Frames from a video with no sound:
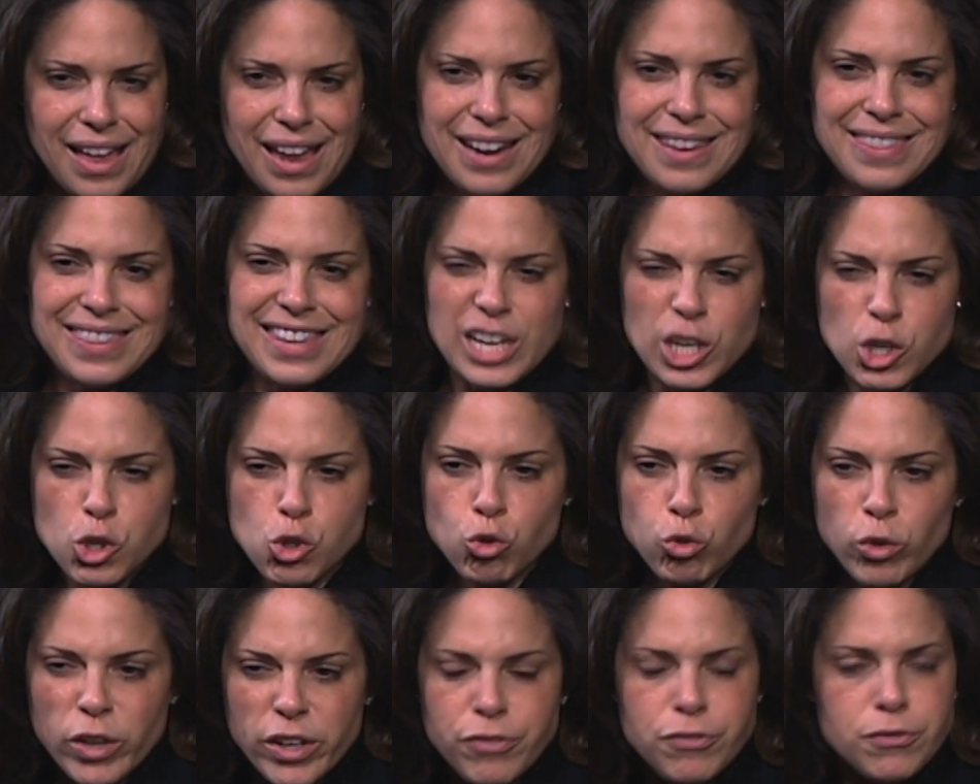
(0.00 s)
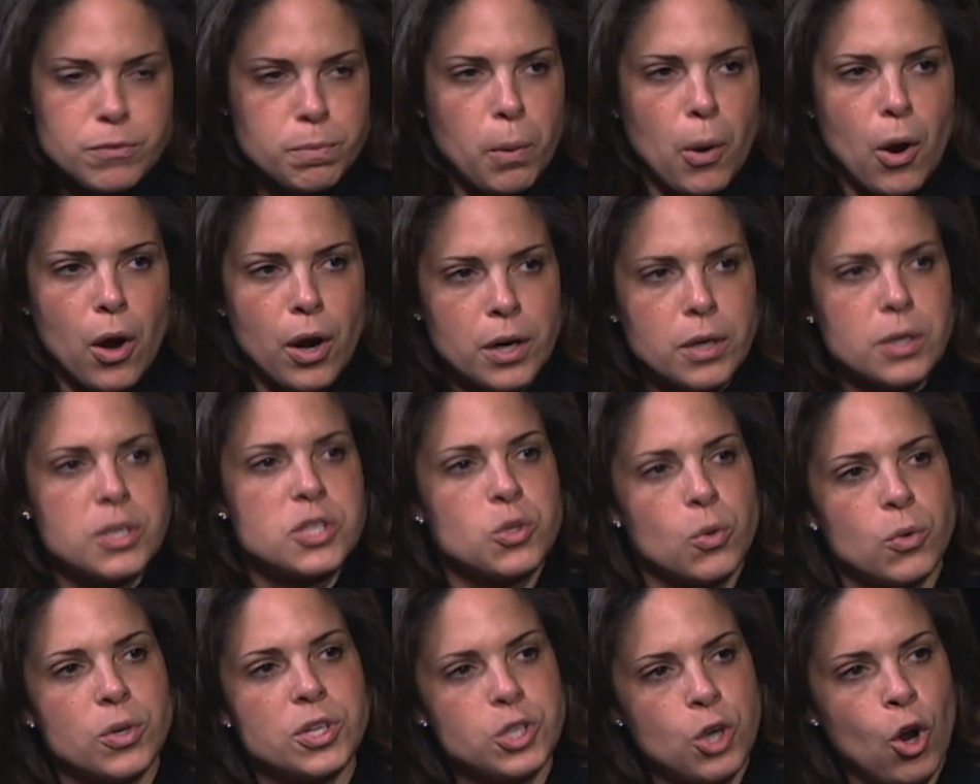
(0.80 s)
the adrift part
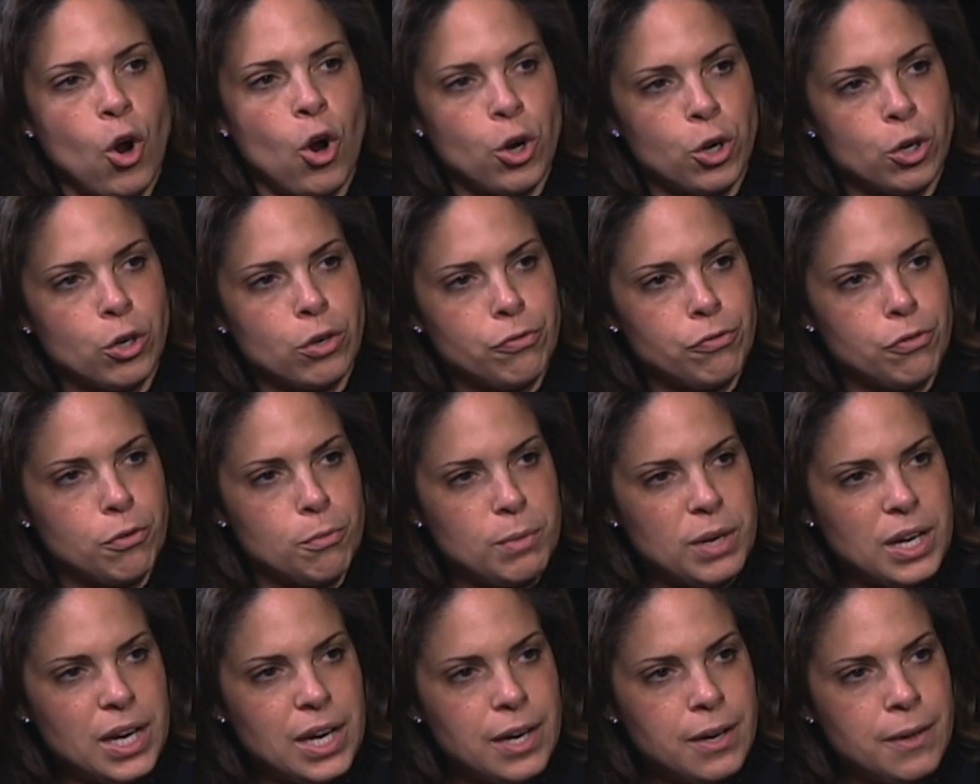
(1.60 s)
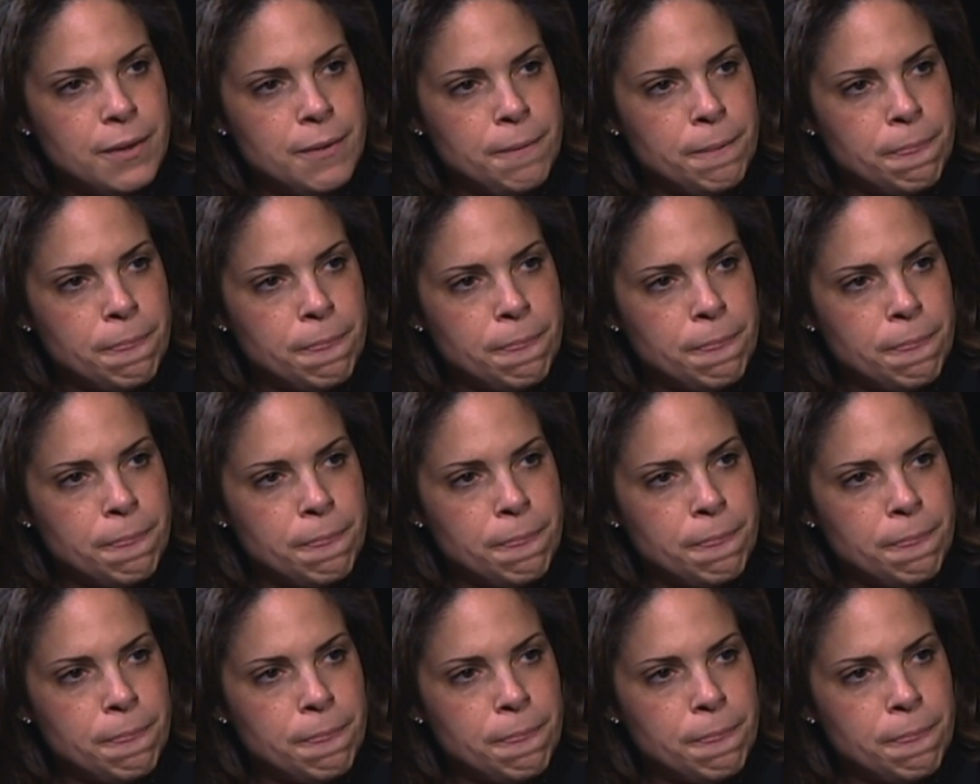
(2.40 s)
is always harder for me.